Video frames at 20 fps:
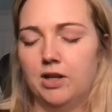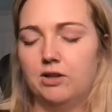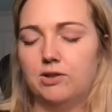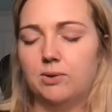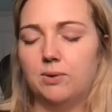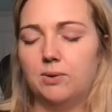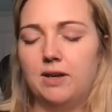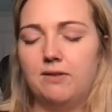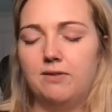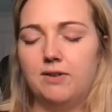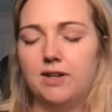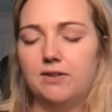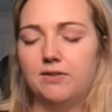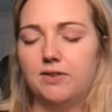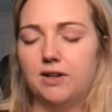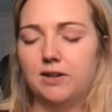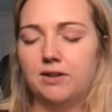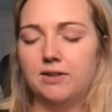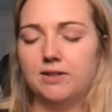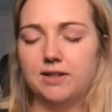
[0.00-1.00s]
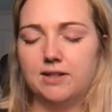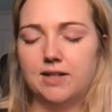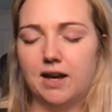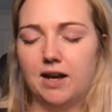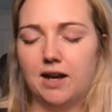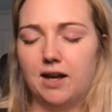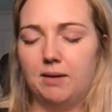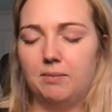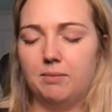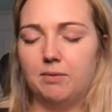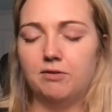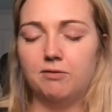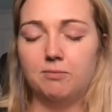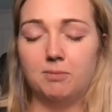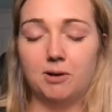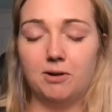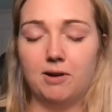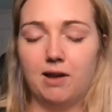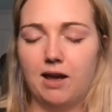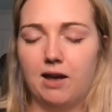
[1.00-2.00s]
So even if there's a time of
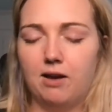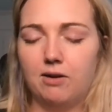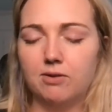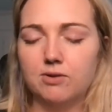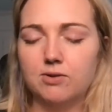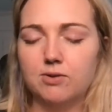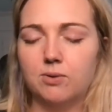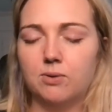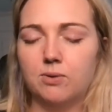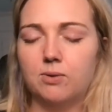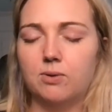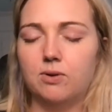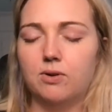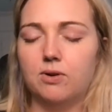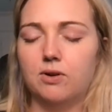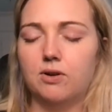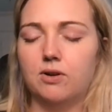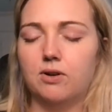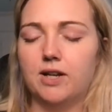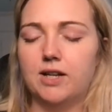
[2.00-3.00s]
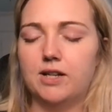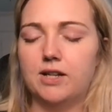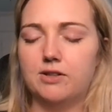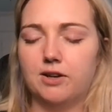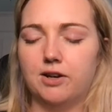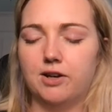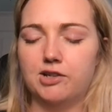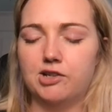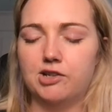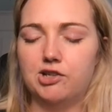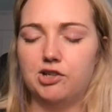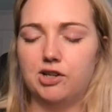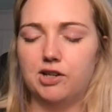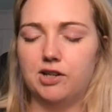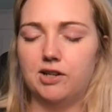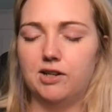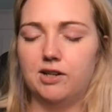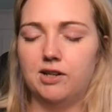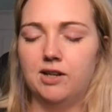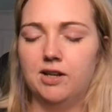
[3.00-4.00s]
burnout or
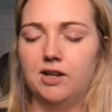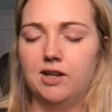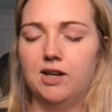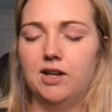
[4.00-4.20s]
exhaustion,